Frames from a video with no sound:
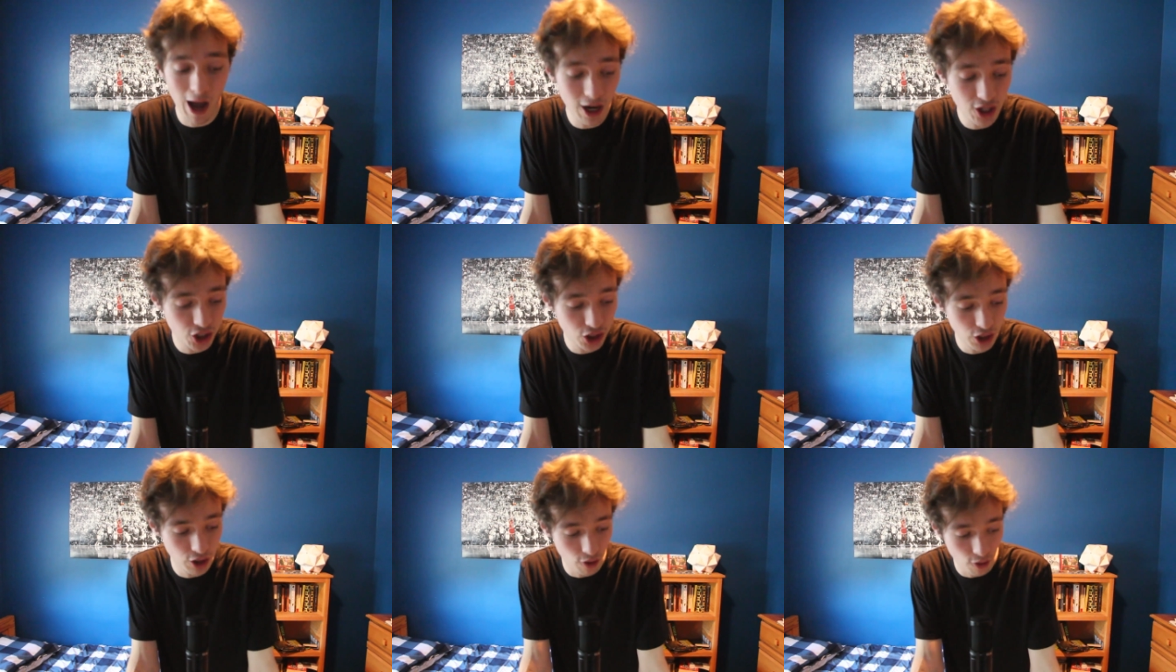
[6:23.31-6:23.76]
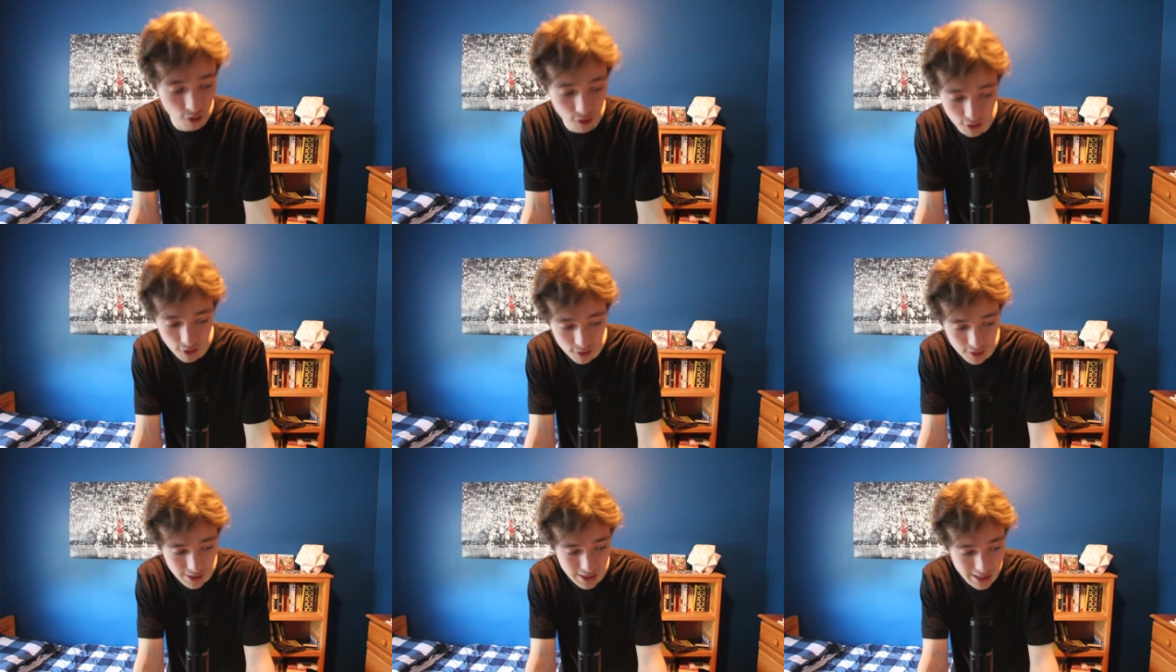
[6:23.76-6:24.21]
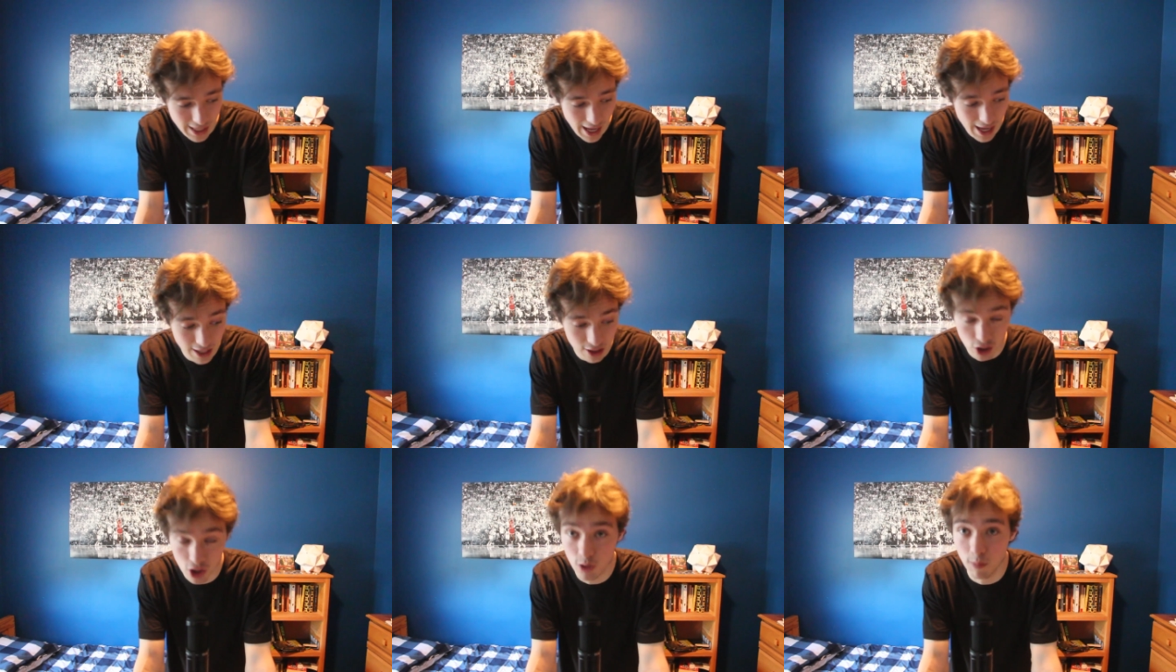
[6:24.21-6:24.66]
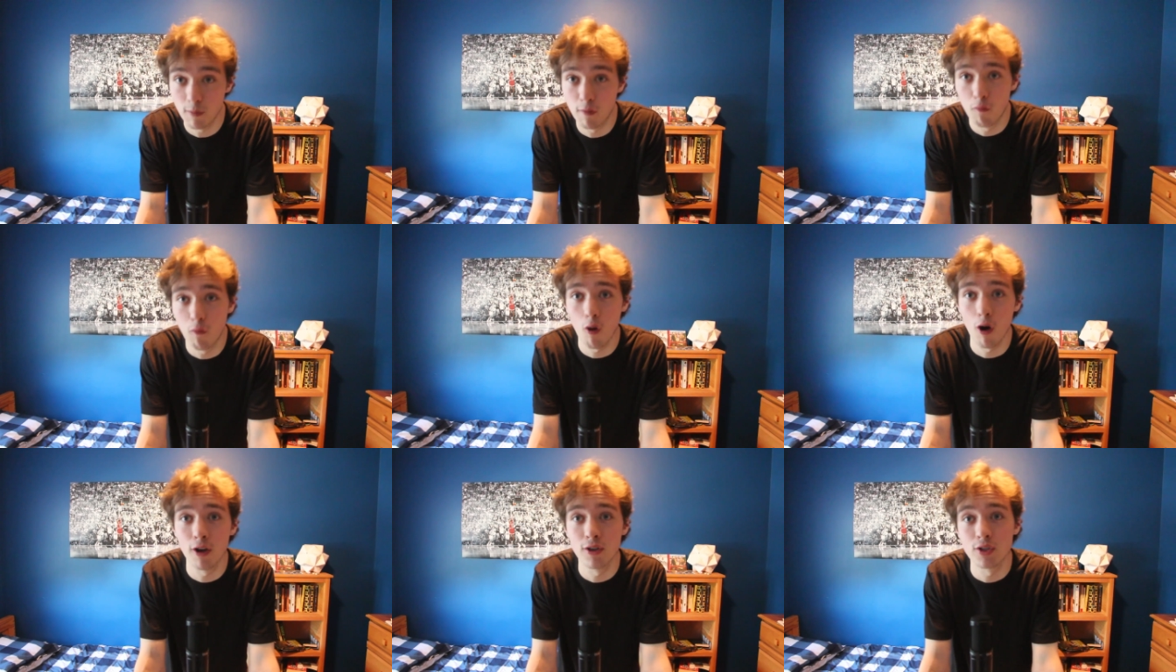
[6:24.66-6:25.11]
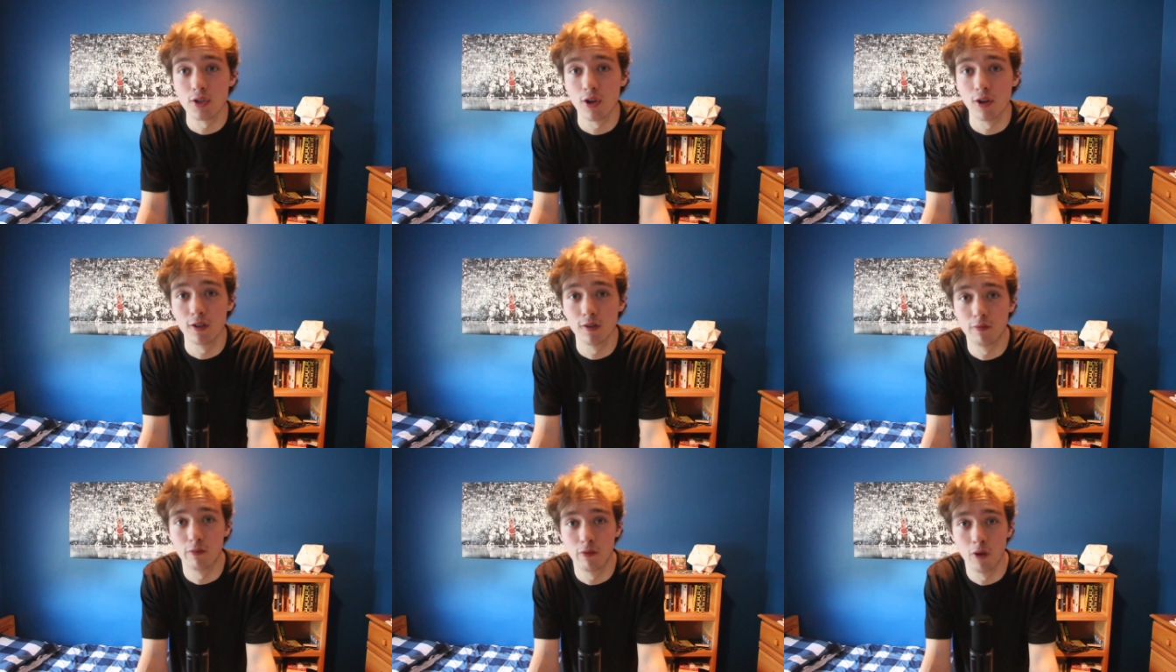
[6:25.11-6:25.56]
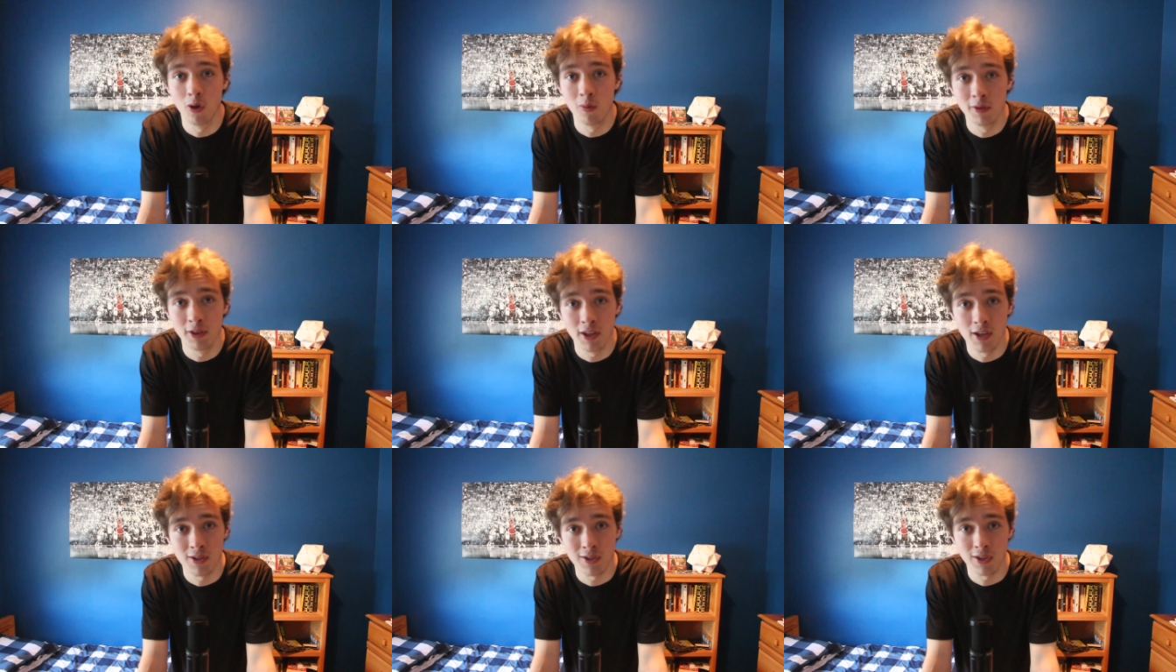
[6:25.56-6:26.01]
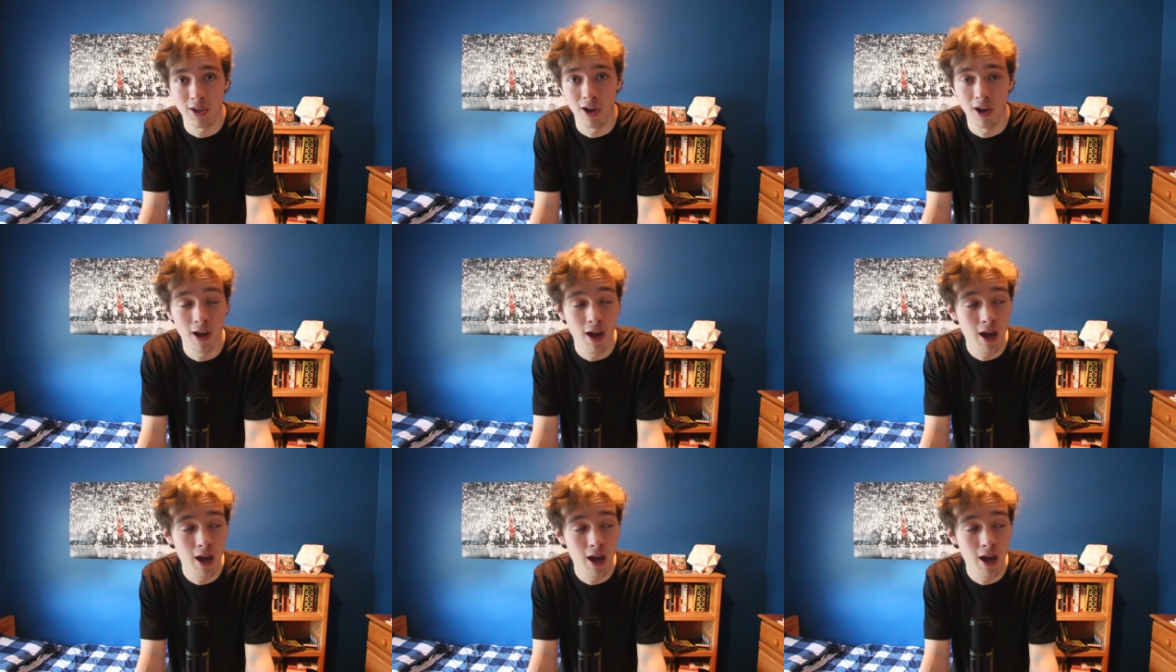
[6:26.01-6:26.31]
Actually, earlier today, just before I started filming this,